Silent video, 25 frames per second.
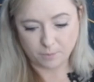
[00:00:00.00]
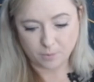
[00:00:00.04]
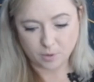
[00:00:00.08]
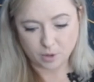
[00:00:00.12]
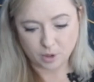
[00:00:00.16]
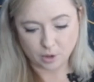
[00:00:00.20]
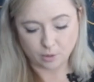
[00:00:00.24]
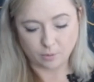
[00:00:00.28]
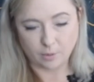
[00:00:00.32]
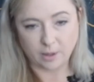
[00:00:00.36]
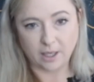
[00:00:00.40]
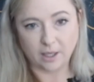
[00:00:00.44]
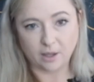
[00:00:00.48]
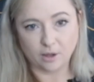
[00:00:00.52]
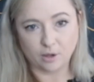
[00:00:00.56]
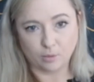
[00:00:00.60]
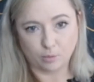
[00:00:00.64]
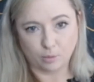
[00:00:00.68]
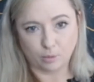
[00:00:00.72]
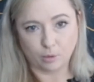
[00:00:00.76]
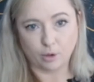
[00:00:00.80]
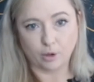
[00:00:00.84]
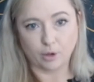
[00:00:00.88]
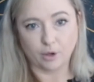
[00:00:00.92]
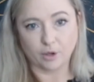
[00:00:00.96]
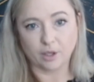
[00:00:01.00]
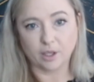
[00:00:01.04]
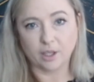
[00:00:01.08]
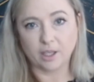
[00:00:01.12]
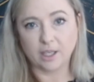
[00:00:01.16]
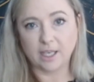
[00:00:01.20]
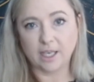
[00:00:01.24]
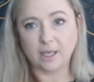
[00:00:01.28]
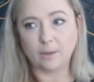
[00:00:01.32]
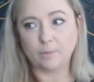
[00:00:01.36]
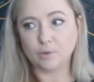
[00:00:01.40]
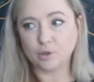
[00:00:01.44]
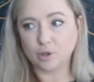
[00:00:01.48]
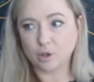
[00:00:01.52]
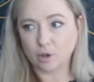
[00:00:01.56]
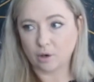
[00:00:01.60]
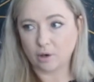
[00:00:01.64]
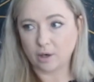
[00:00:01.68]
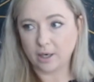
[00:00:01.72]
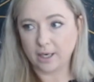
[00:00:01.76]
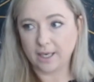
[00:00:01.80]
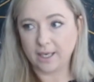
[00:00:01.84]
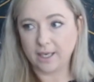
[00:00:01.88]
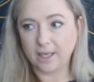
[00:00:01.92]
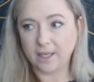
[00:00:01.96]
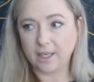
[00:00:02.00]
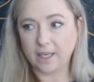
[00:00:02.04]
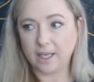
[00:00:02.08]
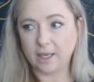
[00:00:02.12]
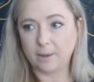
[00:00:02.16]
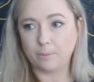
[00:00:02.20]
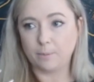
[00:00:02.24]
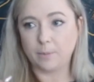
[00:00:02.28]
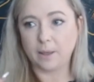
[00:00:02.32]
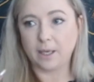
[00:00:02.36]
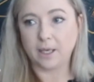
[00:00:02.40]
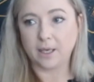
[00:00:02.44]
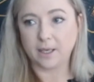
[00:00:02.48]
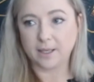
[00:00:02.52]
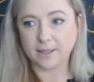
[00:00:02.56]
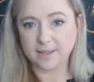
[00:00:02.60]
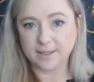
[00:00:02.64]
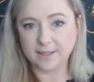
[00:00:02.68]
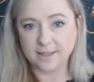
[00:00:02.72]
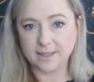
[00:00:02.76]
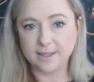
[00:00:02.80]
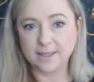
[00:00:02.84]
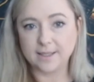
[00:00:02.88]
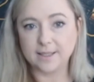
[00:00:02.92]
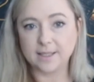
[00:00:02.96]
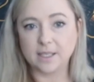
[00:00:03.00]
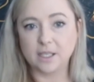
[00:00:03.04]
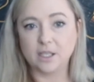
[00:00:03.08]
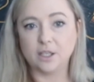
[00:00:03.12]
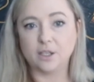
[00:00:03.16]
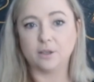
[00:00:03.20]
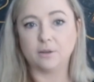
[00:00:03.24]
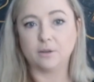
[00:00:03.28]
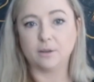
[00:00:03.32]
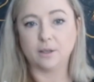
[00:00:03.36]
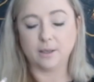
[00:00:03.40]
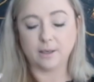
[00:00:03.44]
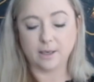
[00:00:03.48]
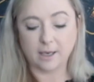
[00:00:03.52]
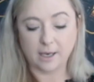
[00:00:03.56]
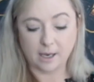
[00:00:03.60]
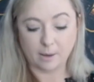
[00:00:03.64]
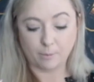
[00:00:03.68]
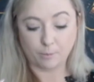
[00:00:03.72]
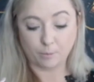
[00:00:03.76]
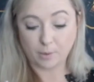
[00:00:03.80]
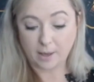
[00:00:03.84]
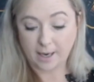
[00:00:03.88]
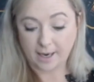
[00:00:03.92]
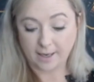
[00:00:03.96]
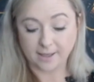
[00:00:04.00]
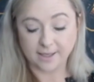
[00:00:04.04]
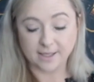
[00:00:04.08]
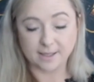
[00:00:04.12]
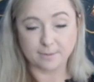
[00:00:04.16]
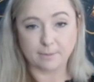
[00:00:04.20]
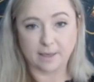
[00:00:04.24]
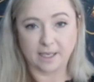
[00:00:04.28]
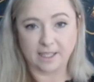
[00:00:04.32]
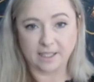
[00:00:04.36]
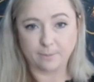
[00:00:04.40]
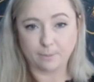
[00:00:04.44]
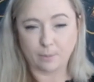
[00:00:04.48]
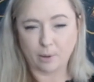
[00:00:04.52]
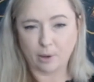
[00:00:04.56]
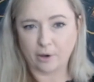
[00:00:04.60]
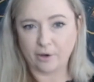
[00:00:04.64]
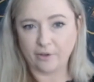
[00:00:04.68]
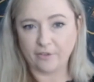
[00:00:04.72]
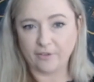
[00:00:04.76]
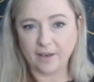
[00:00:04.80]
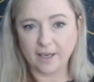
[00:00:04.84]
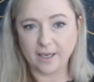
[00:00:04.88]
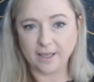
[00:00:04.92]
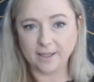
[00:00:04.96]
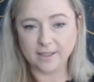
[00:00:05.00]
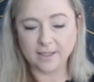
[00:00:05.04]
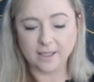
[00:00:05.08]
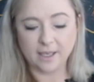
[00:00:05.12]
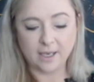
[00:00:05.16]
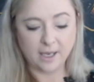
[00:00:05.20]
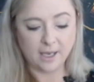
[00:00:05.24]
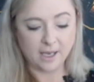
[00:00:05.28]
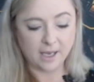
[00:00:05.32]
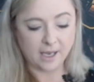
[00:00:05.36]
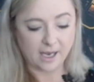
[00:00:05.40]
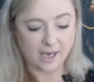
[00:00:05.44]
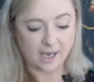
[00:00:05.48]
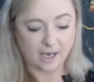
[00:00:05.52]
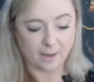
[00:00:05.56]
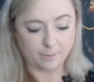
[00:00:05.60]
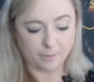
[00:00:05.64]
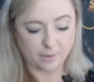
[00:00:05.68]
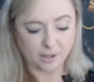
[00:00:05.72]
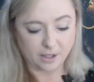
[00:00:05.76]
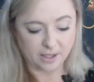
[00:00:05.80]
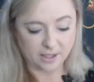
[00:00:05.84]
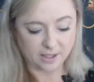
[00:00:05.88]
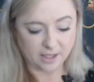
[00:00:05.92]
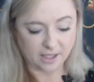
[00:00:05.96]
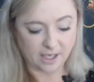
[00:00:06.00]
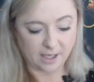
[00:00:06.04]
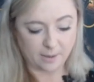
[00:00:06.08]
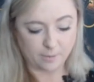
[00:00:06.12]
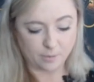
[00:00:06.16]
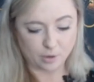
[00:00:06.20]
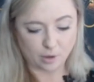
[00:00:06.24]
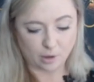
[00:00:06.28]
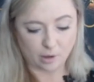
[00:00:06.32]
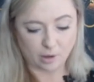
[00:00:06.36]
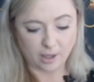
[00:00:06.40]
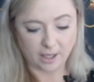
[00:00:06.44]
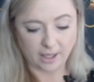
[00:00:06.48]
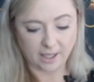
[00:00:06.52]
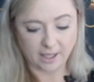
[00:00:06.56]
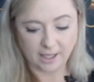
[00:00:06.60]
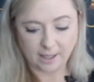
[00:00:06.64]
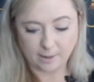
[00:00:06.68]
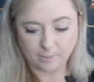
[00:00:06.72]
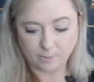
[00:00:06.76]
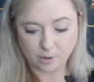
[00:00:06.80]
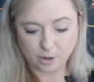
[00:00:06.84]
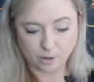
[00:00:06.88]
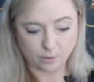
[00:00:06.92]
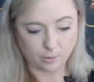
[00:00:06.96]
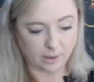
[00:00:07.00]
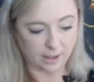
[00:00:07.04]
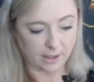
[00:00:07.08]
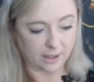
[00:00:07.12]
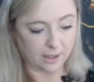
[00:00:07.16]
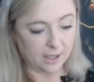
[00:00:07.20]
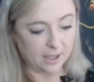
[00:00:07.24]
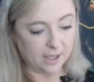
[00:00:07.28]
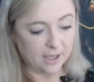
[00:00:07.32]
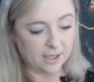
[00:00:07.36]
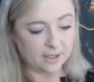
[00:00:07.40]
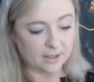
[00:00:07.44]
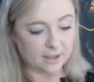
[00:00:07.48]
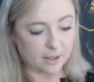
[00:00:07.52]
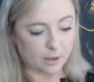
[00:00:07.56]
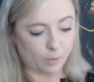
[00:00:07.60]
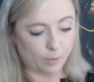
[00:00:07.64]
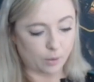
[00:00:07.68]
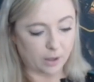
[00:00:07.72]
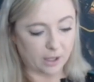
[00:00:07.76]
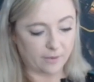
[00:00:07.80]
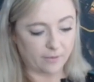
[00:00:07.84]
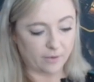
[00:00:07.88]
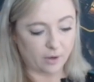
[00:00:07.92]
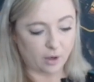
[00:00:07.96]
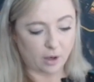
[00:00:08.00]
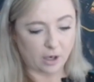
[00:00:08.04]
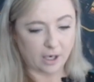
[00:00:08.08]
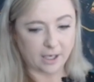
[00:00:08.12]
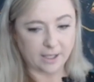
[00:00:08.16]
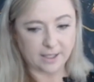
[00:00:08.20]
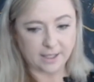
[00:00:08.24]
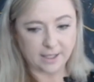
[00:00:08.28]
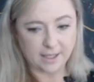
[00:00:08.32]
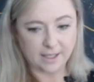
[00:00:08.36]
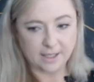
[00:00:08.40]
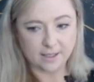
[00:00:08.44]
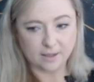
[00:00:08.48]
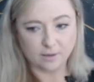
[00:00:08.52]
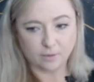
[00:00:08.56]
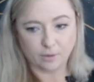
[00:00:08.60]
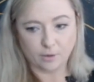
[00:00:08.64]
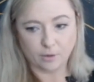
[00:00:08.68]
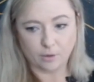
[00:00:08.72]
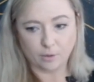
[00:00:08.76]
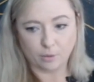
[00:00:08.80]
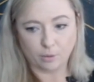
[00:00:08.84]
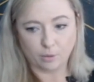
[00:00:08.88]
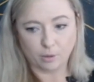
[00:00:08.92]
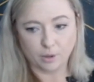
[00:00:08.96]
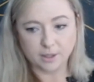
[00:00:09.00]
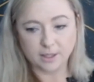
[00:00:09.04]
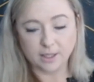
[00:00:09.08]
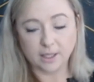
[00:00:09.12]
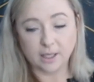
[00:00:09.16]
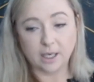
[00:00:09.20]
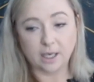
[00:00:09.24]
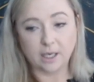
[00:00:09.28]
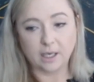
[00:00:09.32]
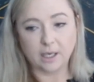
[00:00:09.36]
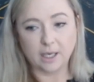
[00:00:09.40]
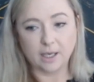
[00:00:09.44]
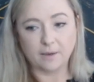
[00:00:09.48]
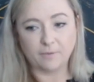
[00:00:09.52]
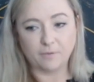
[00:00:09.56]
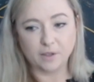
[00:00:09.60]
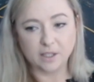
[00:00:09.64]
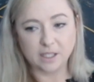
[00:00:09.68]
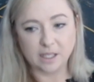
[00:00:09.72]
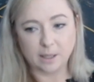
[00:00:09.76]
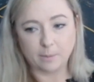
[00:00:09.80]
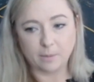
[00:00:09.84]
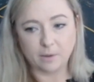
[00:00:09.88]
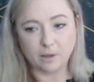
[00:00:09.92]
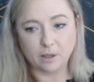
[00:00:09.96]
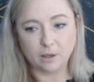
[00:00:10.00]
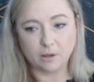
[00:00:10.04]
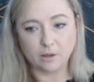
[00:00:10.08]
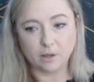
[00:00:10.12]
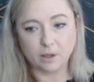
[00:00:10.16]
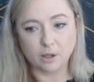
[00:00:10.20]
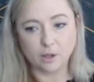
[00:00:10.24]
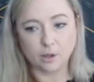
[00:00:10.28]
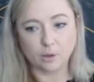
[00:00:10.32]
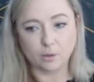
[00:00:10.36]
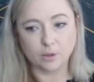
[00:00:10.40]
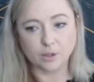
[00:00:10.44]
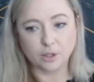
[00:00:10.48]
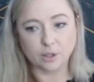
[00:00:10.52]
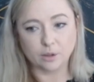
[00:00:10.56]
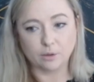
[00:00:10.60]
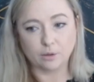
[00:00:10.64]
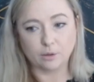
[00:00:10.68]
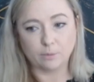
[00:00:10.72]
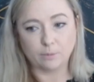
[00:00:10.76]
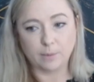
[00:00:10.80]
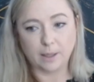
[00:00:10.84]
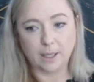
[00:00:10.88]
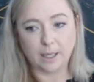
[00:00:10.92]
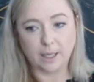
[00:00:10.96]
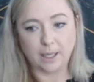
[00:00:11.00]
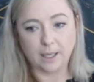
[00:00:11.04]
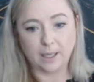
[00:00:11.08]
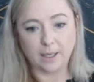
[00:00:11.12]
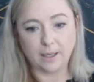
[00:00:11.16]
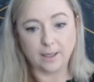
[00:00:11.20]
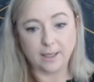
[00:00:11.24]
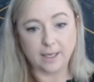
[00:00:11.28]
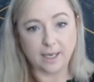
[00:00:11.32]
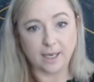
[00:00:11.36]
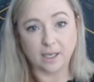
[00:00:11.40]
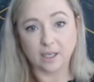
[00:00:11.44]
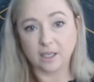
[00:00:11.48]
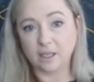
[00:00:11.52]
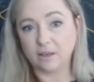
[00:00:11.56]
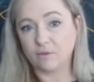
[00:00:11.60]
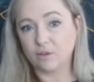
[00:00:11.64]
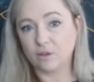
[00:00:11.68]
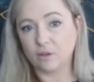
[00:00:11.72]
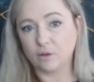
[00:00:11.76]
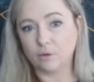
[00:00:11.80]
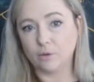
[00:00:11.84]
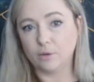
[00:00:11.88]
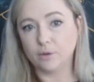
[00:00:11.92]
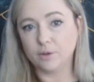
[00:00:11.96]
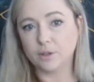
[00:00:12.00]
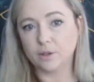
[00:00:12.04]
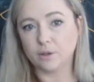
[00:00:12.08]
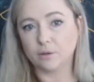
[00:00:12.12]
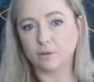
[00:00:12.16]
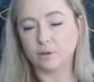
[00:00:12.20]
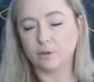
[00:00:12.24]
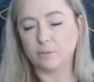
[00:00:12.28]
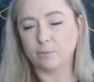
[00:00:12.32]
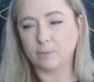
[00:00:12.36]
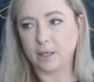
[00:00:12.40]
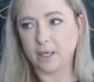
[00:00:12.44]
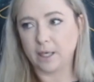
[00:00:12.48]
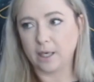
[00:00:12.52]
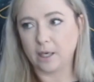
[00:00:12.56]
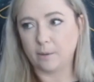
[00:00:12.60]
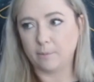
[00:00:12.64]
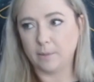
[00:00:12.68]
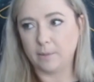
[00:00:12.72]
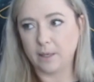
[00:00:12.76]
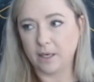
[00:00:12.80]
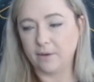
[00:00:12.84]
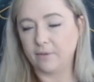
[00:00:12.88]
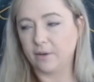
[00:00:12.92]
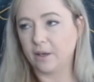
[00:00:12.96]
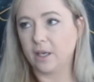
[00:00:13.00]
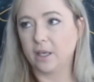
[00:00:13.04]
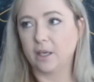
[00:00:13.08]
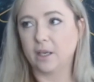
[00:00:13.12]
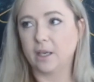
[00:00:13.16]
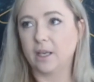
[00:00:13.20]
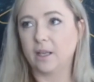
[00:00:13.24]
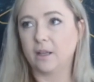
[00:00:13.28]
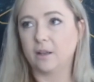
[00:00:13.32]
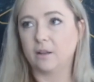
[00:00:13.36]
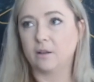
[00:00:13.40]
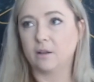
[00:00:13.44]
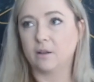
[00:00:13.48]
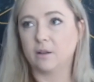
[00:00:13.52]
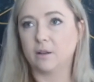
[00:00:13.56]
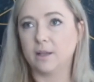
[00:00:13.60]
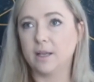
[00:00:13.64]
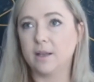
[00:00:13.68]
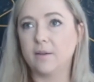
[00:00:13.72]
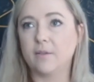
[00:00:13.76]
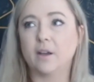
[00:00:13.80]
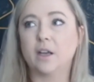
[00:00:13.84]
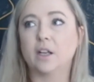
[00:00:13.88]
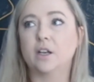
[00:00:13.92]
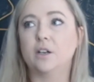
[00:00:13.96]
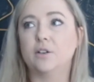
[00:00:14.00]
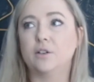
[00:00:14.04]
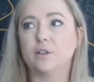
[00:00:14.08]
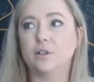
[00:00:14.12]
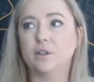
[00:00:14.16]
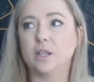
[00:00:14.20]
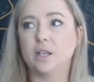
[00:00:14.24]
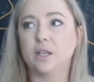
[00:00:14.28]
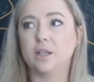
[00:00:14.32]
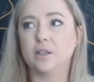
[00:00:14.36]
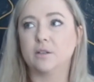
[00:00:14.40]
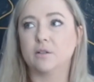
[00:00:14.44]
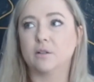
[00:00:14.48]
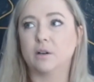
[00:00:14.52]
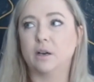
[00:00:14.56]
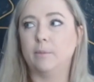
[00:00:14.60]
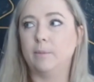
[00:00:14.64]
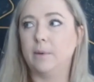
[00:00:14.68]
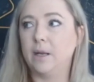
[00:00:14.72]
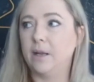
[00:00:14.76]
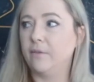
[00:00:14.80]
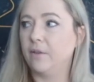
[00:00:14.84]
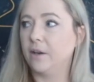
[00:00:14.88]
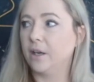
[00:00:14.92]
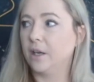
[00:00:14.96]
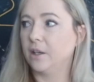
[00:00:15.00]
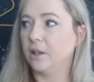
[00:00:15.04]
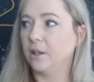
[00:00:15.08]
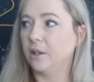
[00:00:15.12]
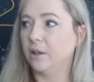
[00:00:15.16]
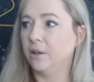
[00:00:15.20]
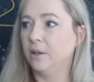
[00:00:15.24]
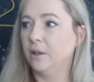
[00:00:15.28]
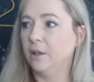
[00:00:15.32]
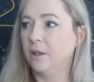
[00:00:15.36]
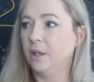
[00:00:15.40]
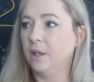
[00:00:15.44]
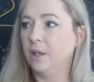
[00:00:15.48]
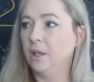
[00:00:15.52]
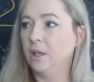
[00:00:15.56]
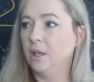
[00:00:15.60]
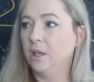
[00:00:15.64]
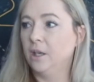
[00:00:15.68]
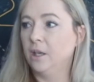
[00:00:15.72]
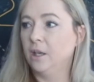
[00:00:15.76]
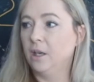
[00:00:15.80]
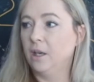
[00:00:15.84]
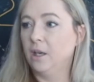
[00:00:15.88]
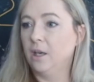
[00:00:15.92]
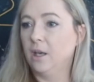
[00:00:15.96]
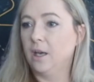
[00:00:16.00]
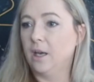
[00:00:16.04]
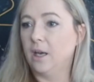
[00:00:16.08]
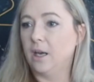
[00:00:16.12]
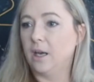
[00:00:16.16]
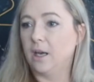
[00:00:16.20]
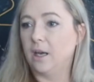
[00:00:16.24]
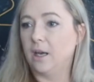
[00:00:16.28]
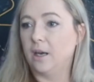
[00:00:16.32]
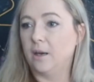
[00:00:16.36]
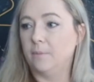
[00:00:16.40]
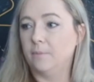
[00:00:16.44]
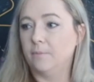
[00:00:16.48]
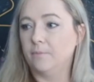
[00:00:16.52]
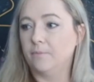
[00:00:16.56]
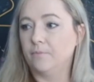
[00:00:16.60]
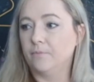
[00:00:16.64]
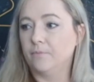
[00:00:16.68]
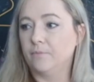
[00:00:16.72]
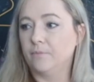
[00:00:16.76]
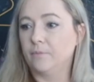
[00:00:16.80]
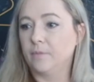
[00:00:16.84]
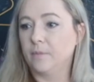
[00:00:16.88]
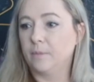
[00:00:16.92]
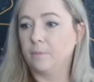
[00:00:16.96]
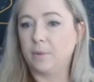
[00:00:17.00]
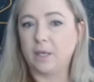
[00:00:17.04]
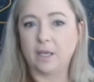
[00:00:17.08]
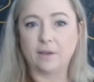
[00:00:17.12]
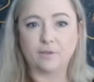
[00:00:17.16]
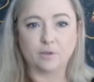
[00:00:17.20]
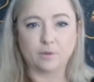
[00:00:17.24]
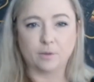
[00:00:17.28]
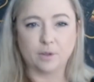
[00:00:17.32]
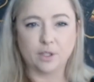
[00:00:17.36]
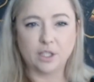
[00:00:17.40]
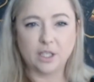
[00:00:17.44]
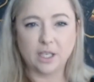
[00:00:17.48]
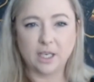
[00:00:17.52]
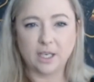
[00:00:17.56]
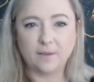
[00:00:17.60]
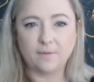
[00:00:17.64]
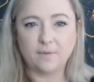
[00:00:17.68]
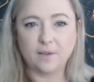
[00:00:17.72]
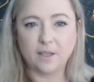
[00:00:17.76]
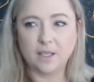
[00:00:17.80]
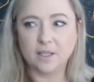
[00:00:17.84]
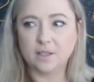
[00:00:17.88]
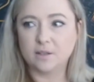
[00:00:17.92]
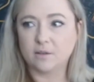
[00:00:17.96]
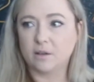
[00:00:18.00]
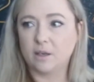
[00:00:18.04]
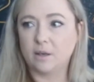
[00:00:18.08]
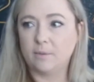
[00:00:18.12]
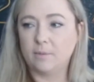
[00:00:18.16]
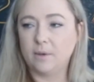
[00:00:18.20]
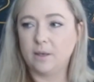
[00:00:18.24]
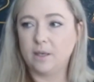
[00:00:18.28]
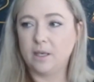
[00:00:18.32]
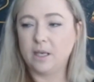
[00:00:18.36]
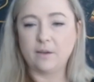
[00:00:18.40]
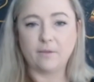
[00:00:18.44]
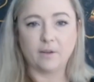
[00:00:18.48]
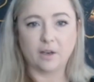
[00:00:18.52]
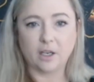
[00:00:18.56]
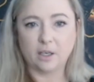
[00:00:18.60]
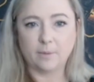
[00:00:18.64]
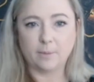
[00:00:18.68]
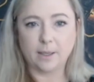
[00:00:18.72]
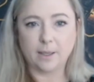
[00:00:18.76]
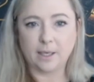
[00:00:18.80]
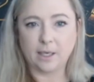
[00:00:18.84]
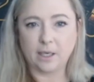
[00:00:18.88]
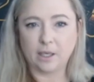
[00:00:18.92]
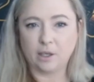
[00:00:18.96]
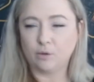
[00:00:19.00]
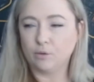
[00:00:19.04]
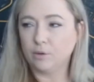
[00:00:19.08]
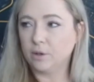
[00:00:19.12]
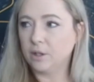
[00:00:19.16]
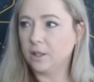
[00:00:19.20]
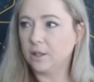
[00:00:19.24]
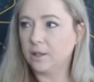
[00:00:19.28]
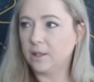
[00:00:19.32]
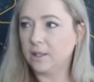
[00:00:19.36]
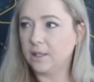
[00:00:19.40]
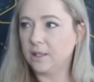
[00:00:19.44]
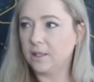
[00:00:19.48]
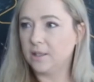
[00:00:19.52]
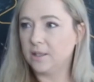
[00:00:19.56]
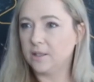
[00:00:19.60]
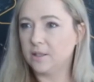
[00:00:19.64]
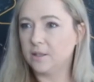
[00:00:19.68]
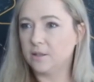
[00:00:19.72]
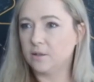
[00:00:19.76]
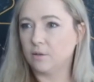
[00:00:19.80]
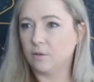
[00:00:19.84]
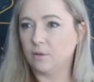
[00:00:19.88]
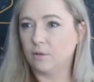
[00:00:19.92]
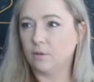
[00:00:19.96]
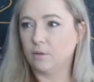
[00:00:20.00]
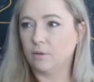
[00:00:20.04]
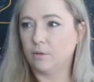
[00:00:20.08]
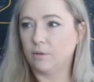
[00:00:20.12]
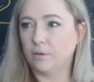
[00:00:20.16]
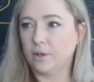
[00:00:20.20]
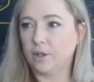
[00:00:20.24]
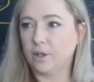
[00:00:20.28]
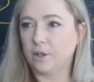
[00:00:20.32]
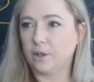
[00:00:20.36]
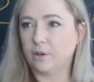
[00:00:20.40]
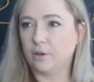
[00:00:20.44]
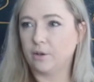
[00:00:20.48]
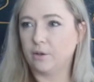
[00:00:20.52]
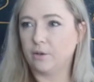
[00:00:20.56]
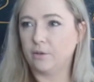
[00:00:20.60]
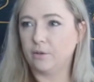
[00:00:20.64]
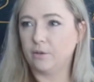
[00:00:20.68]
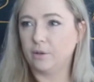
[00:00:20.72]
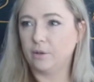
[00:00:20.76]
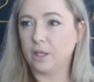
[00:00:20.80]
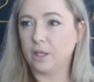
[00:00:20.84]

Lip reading: doing the work, keep trying, keep being consistent. Practice makes perfect, but just keep trying, keep doing. So whatever ideas or thoughts, and for some of you the thoughts could be negative thoughts, it could be I'm never going to do this, or I'm never going to be able to achieve this, or I'm never going to be any good at this, or you know,